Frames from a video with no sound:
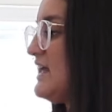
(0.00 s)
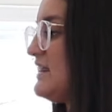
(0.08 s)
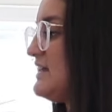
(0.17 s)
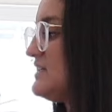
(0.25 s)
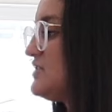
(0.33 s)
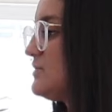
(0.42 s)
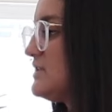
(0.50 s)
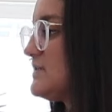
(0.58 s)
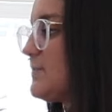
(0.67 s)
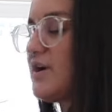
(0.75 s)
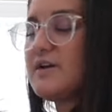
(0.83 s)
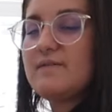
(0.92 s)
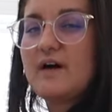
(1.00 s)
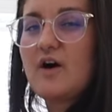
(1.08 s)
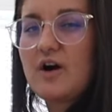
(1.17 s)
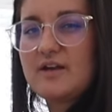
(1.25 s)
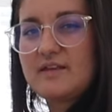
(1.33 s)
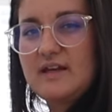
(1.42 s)
This was part of a
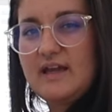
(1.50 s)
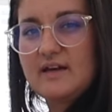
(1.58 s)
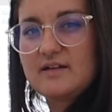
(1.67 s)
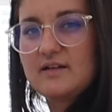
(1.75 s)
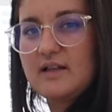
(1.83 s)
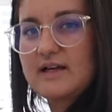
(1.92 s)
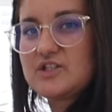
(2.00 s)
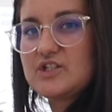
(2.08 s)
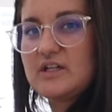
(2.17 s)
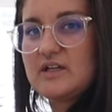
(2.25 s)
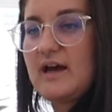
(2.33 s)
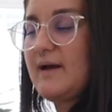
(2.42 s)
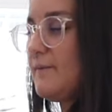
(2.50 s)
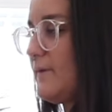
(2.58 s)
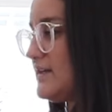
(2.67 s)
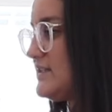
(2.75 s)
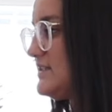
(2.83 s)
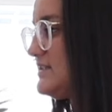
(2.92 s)
Hearth and Hand collection, I
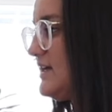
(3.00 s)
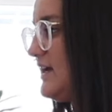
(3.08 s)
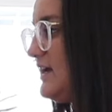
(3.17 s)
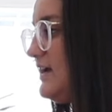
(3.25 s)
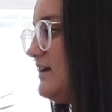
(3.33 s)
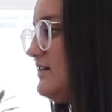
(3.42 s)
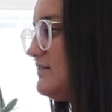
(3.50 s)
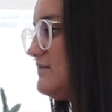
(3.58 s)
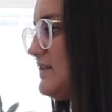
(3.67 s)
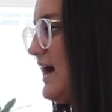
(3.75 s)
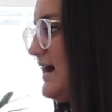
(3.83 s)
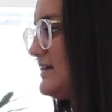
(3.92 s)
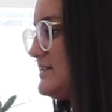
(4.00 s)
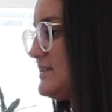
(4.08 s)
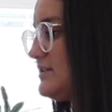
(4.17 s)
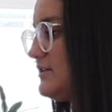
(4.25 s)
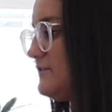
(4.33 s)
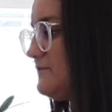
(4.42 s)
want to say
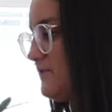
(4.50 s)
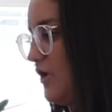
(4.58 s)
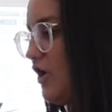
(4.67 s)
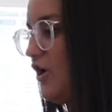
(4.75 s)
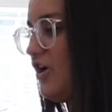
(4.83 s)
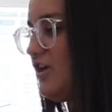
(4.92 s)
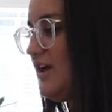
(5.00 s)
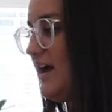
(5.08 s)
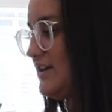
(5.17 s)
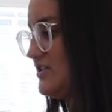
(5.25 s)
last fall at